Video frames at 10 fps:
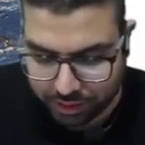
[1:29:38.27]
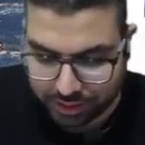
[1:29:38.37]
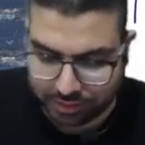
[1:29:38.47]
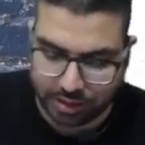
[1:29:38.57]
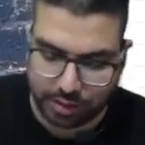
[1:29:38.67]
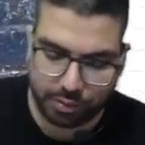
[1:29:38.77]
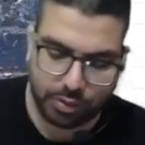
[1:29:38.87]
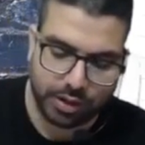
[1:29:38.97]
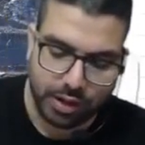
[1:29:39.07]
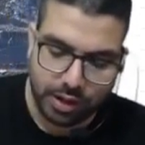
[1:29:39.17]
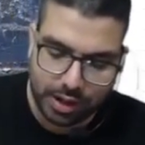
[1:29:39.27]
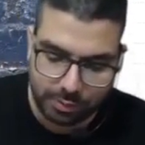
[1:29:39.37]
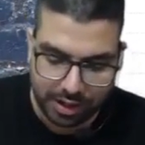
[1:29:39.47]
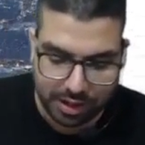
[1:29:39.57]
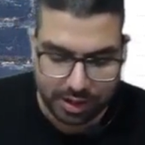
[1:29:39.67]
That's it, everyone. Are we
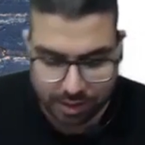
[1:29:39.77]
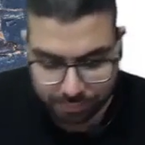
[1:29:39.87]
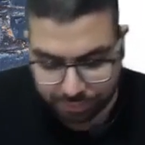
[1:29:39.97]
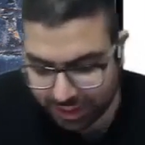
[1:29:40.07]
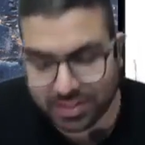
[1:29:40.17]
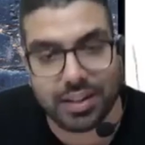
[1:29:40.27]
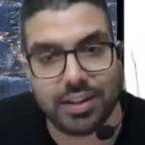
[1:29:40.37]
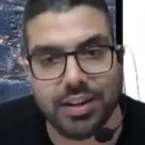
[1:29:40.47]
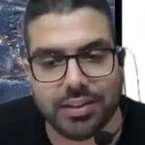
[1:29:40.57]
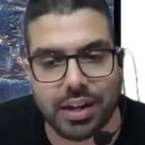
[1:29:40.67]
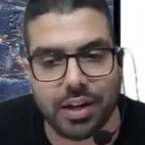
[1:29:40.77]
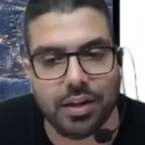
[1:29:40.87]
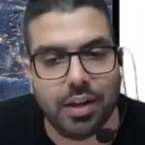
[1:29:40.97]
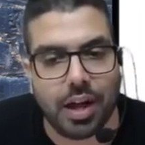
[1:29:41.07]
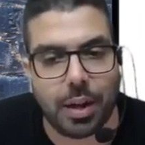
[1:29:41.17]
clear? That's it is the
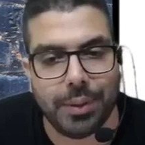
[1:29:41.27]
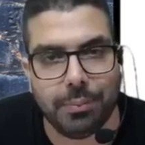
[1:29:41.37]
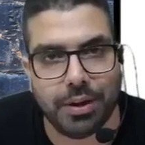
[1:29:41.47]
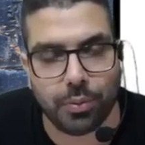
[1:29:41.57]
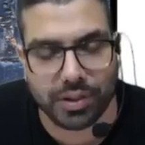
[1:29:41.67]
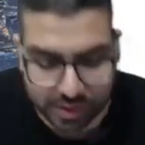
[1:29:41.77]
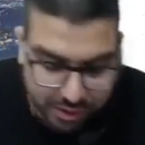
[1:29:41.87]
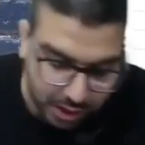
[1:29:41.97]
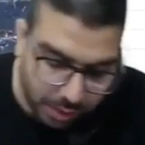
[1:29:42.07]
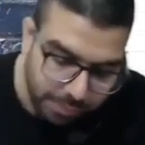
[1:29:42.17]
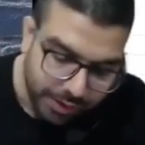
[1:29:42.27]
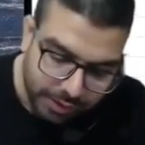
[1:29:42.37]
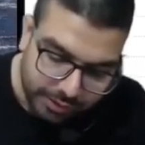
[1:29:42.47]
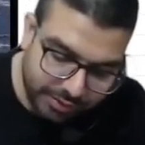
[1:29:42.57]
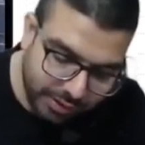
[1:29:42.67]
amendment which has come.
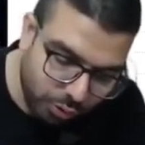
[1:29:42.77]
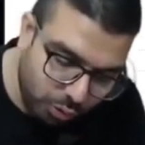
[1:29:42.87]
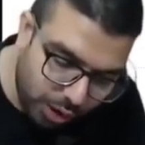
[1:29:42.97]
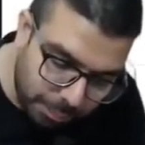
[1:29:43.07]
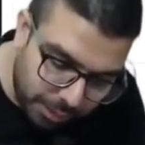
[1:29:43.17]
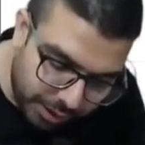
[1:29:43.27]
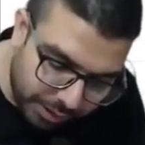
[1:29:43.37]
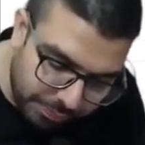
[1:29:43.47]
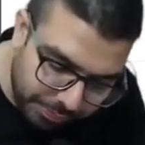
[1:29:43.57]
This is rule number